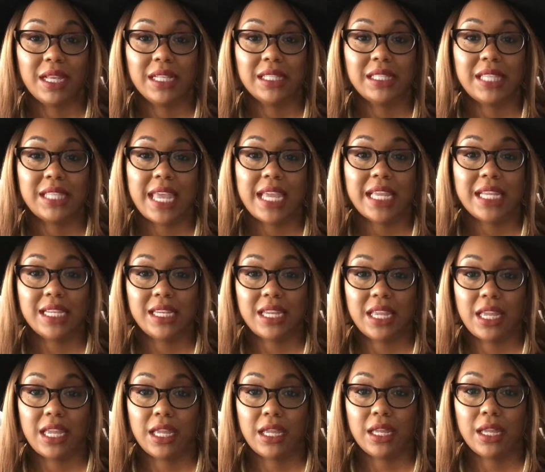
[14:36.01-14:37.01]
Take a
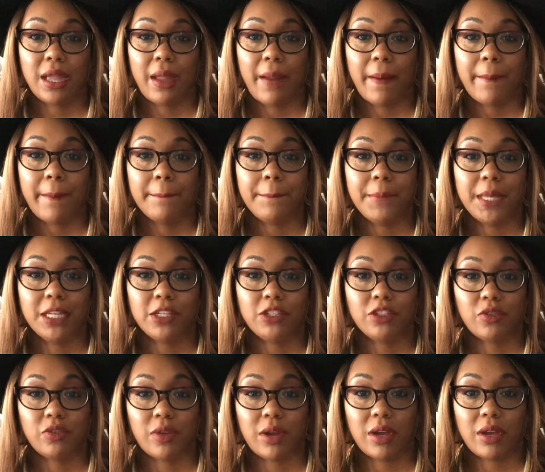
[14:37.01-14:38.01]
knee, be
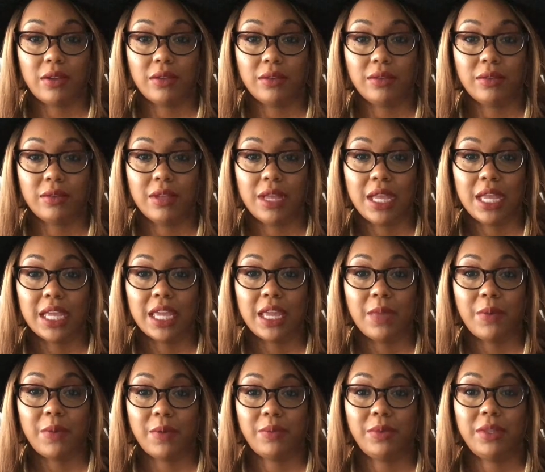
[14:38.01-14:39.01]
strong,
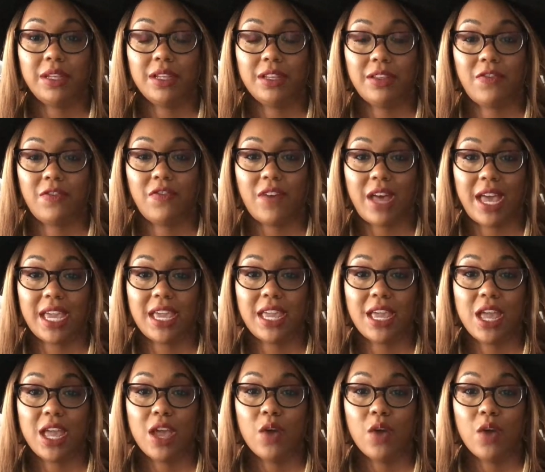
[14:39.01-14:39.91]
keep up the good fight.